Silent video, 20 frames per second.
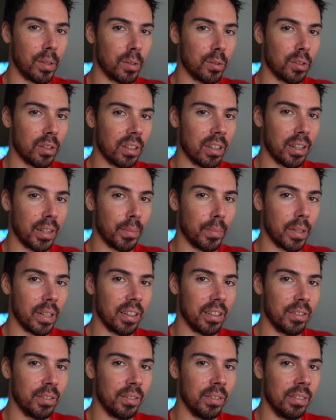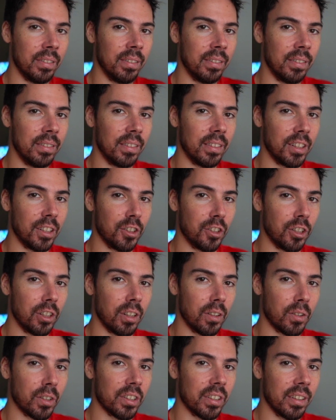Post it down below. Did you
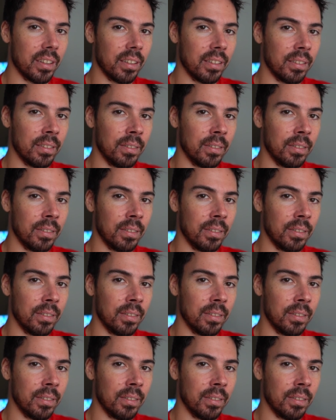notice it?